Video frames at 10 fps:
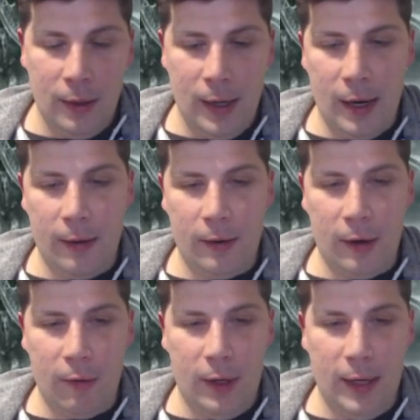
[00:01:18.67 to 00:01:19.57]
Yeah,
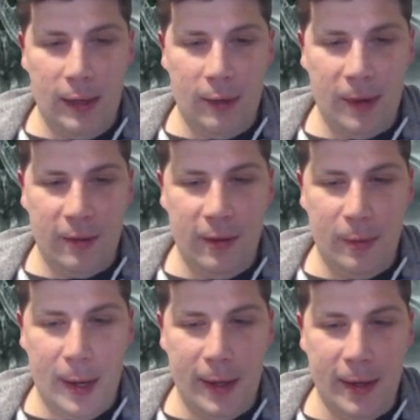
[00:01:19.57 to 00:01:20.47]
don't really need too much of you,
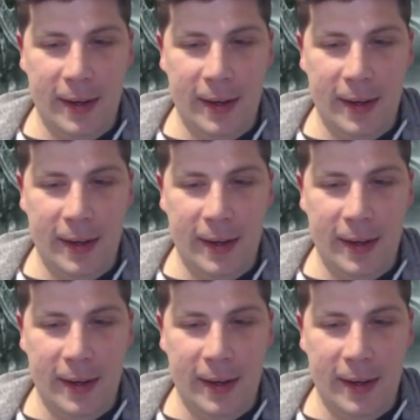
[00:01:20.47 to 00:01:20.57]
mate.